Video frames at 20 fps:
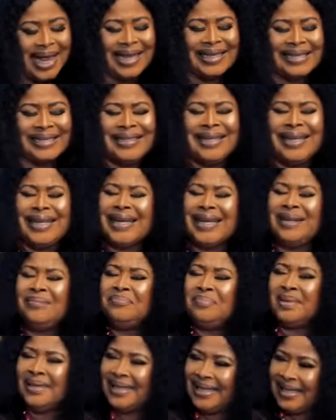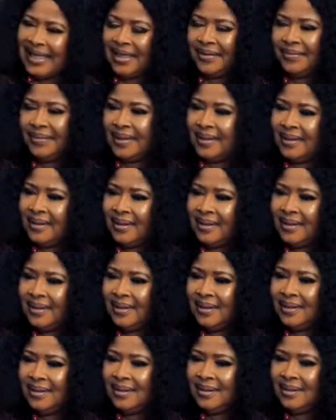I still can't believe
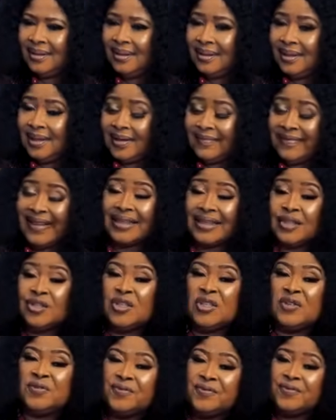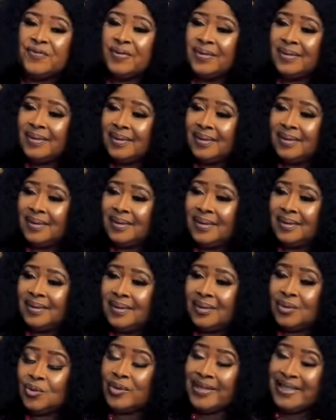that Chief
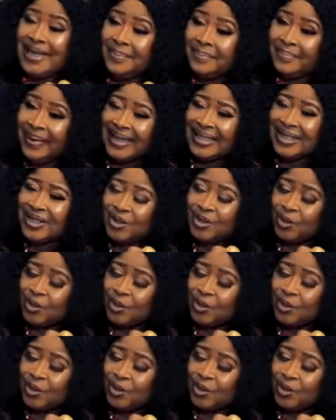Udemba's